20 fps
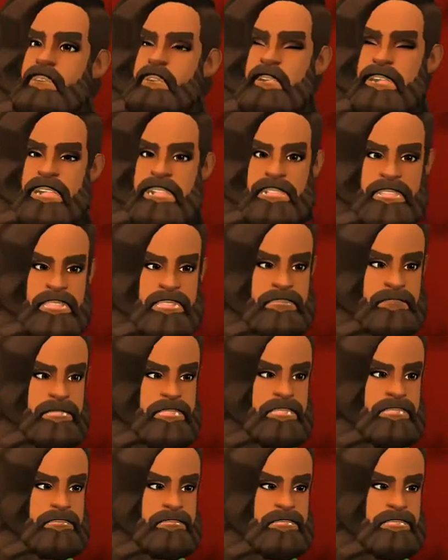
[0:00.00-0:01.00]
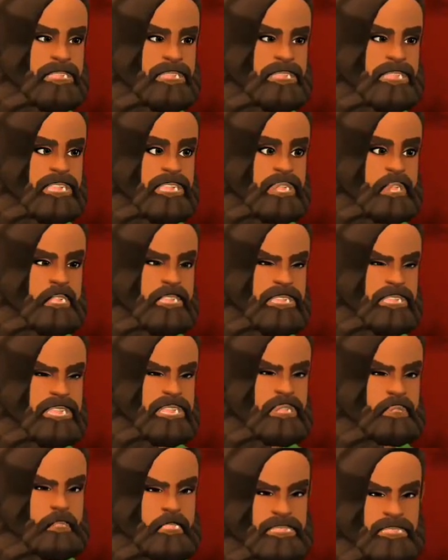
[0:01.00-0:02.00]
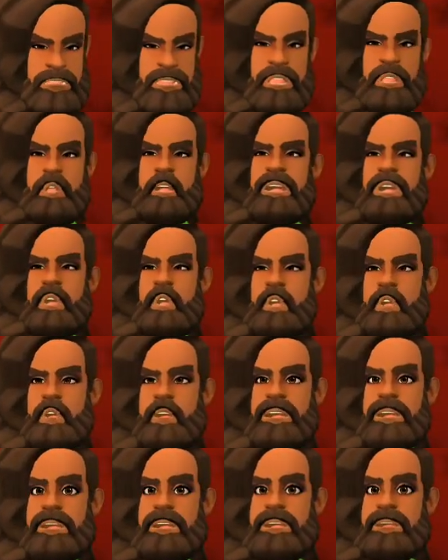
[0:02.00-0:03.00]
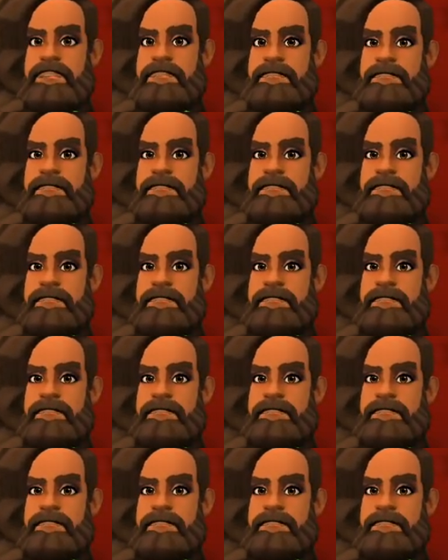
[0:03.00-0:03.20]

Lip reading: electric brass running through the carpets of our town offices.